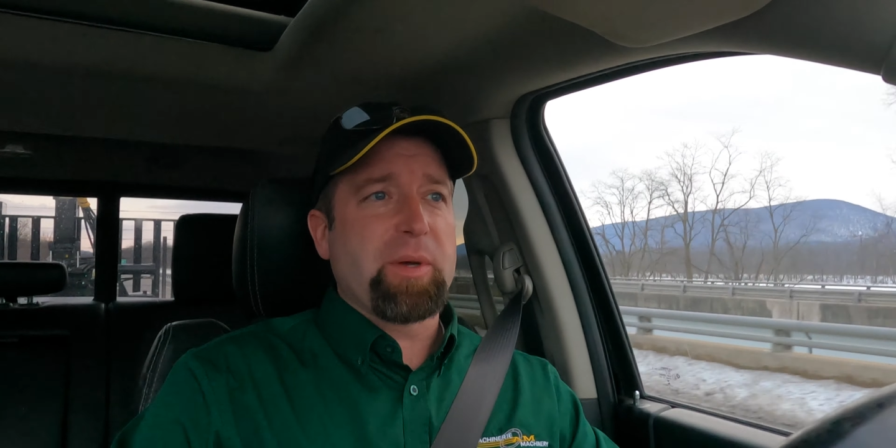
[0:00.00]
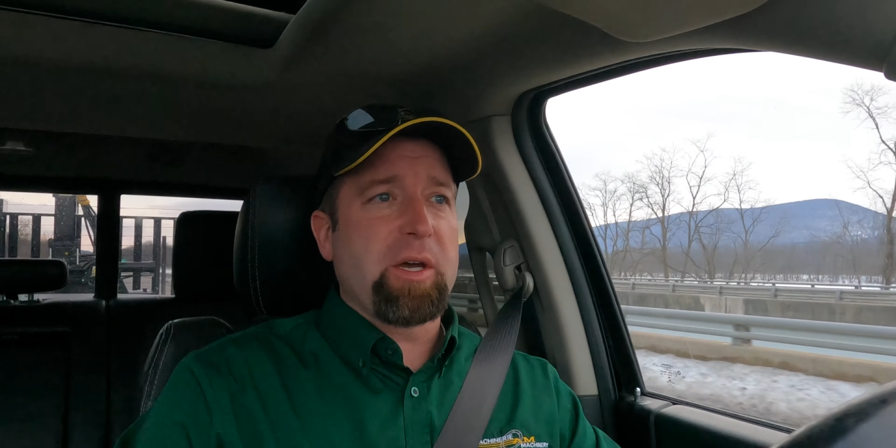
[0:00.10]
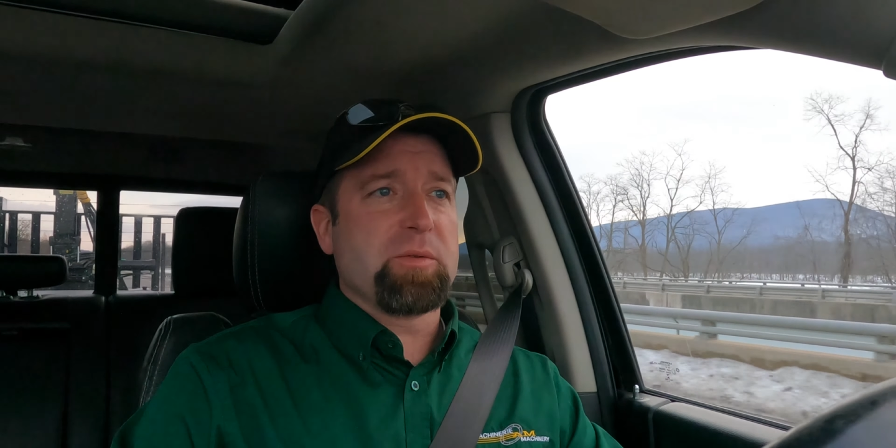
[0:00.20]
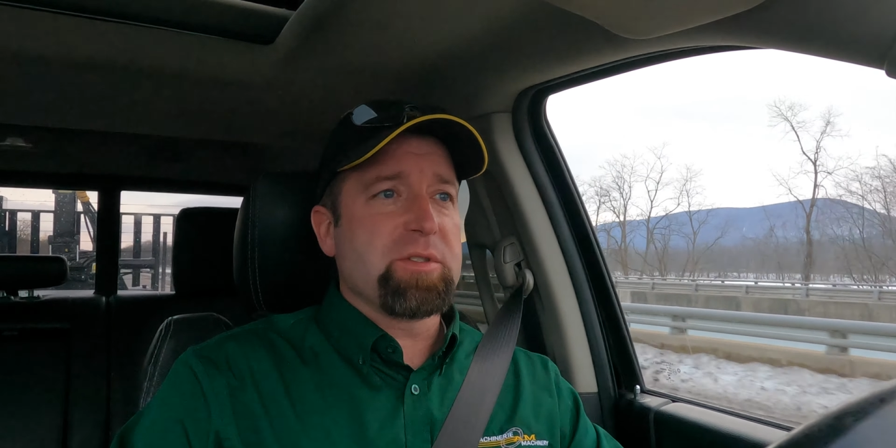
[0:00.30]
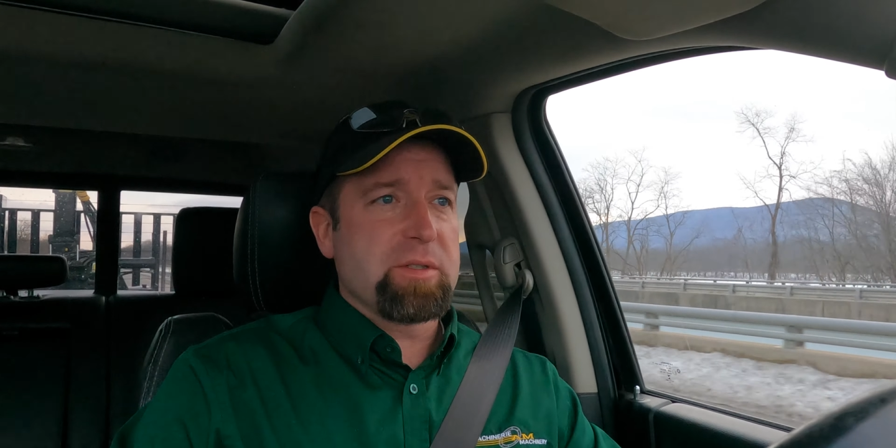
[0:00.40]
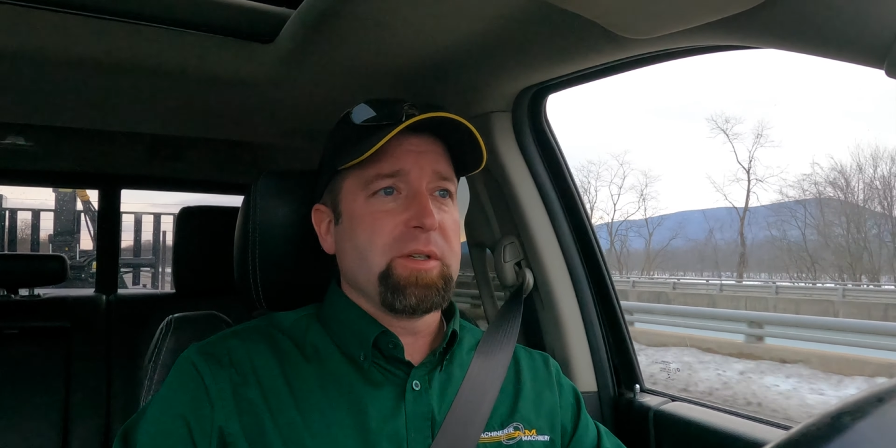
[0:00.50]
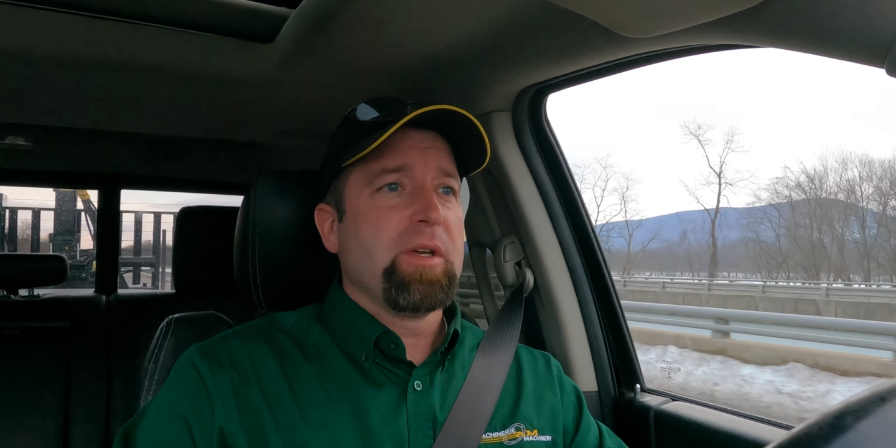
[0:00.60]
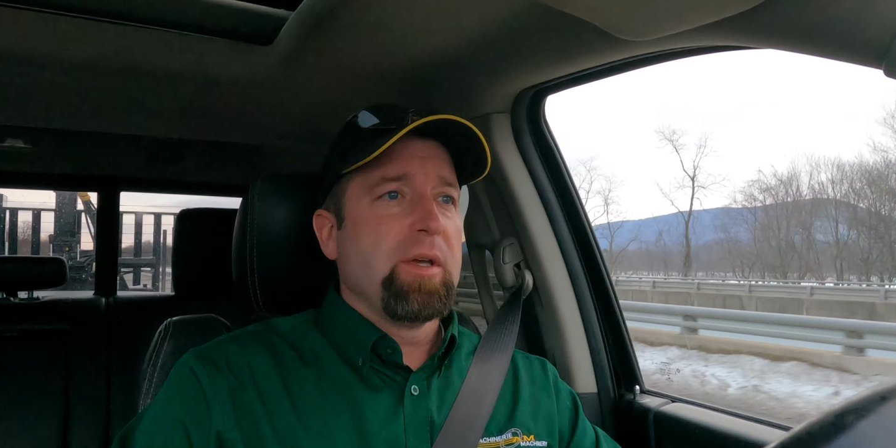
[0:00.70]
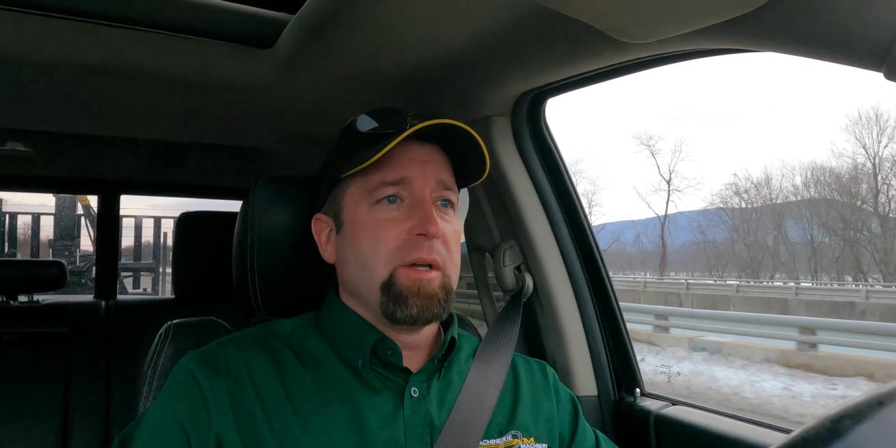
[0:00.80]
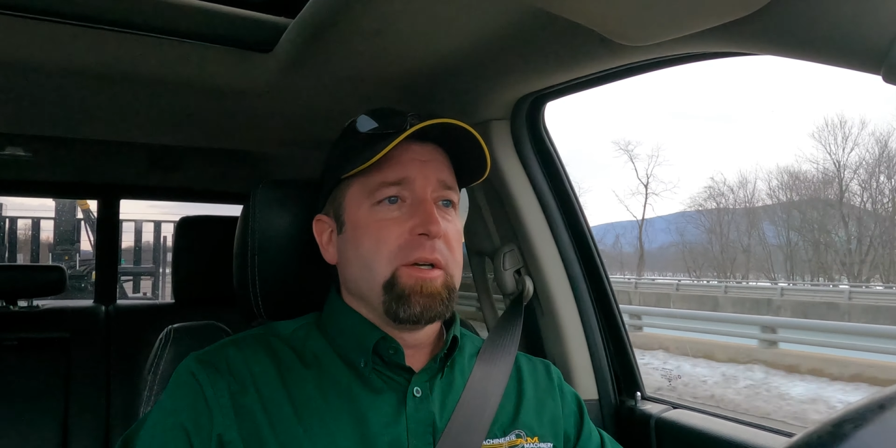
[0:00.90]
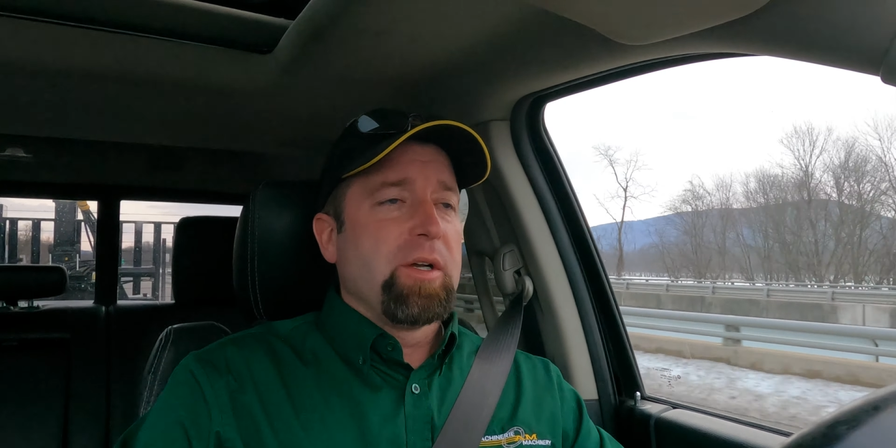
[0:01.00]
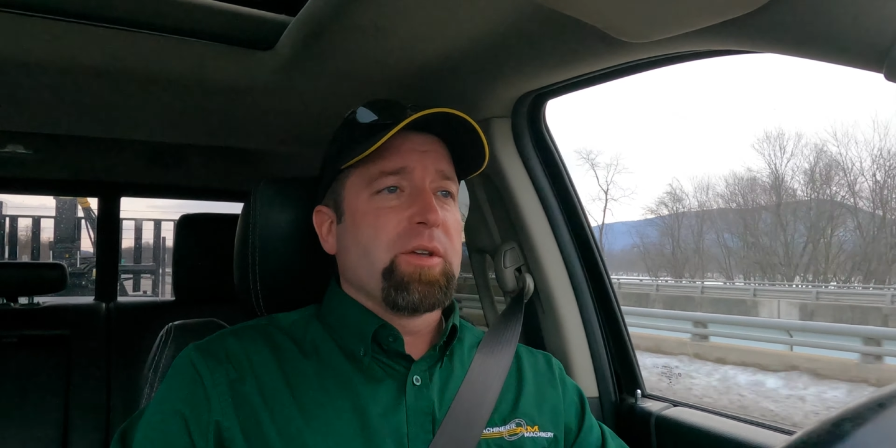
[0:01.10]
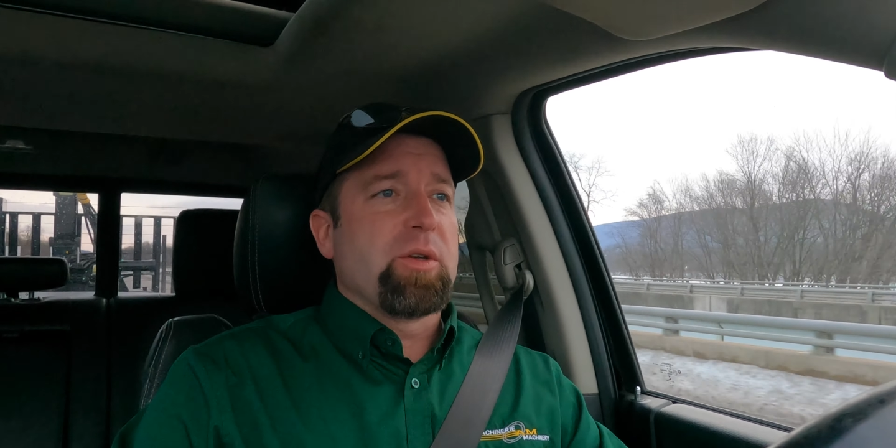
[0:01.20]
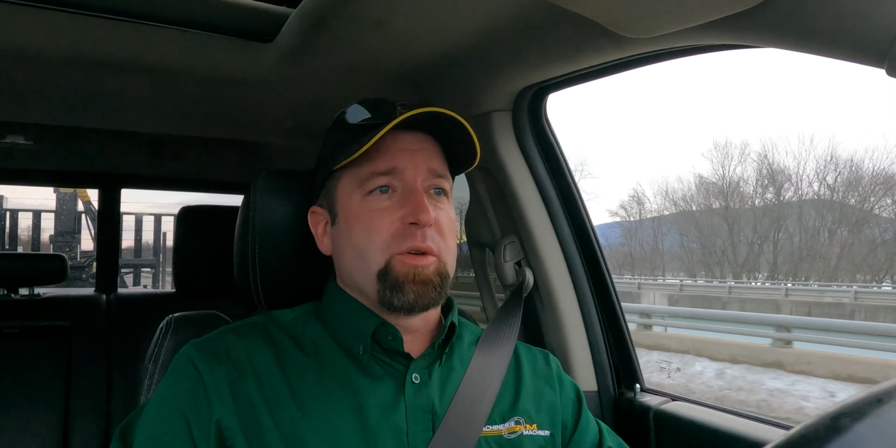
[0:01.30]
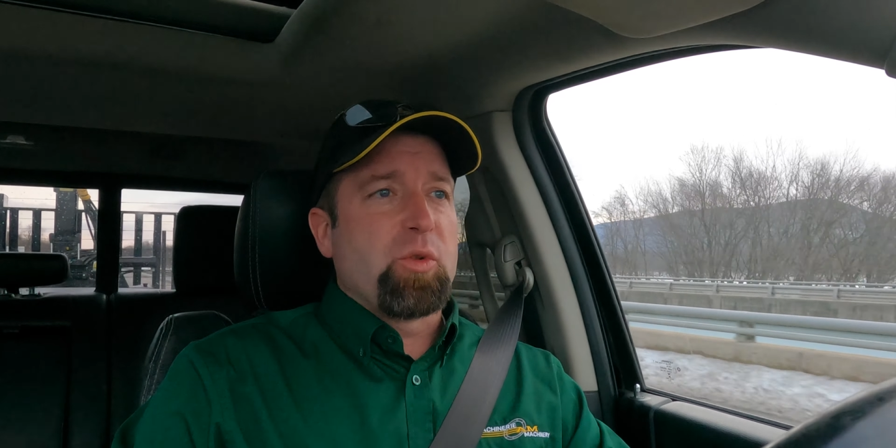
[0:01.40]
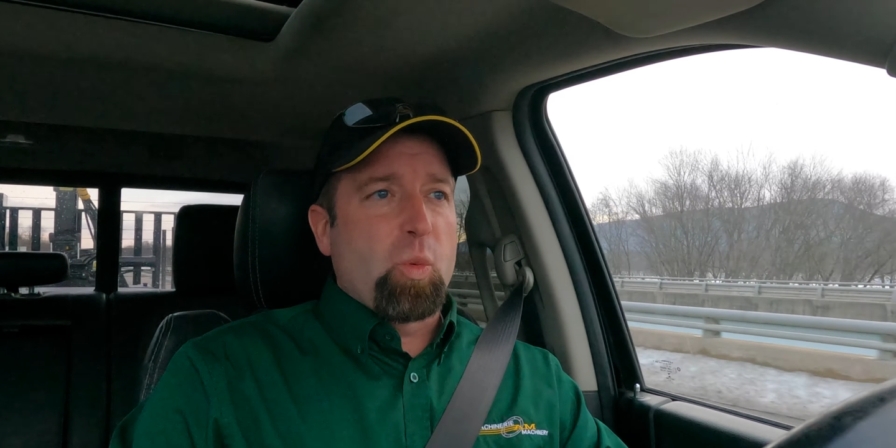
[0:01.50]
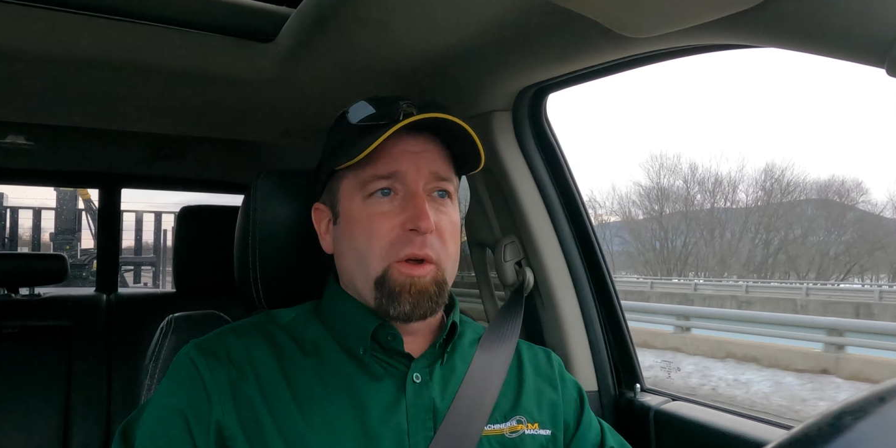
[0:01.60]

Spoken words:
pounds. You know, the